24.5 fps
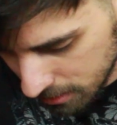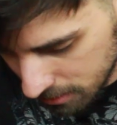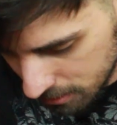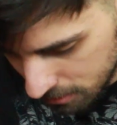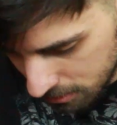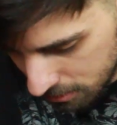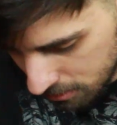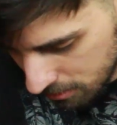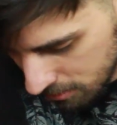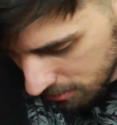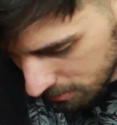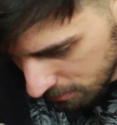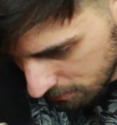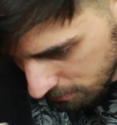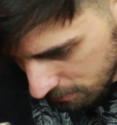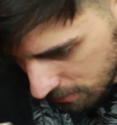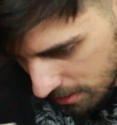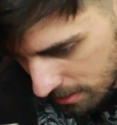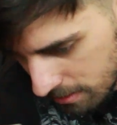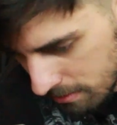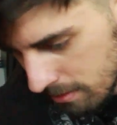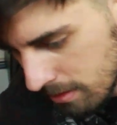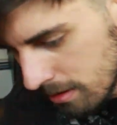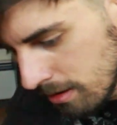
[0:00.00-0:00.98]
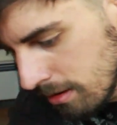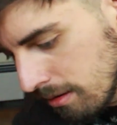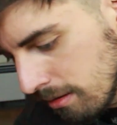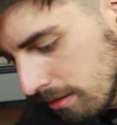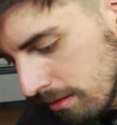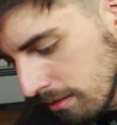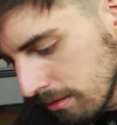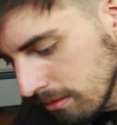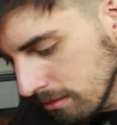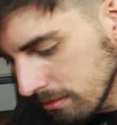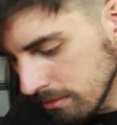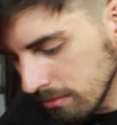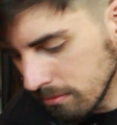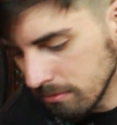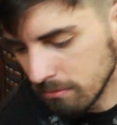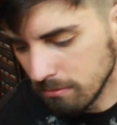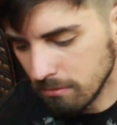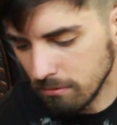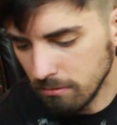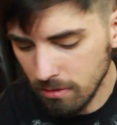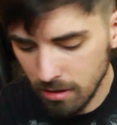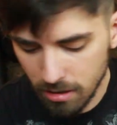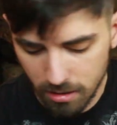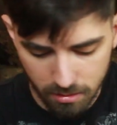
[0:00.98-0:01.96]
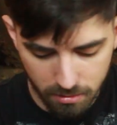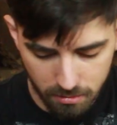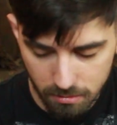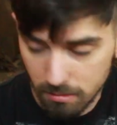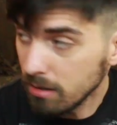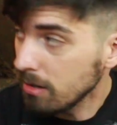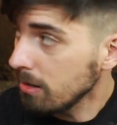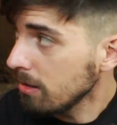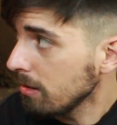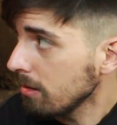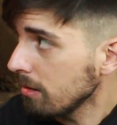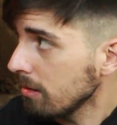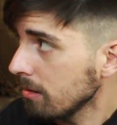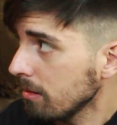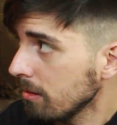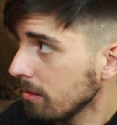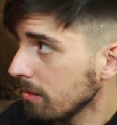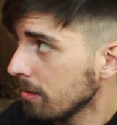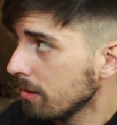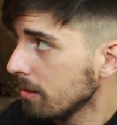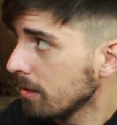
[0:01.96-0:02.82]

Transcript: Shitting around here, shitting around here.